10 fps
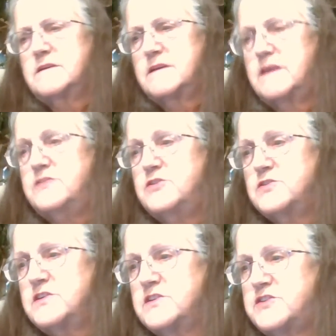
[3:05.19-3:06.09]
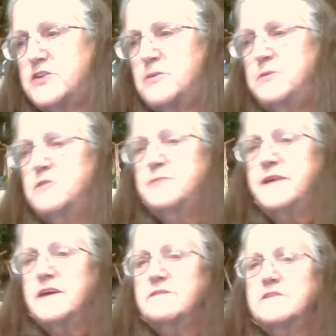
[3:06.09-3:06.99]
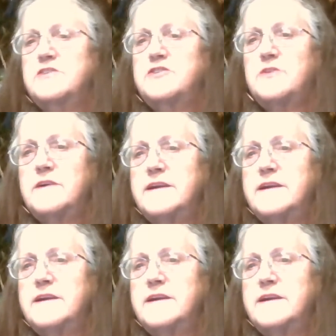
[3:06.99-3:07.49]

he's using the term, you've been given the short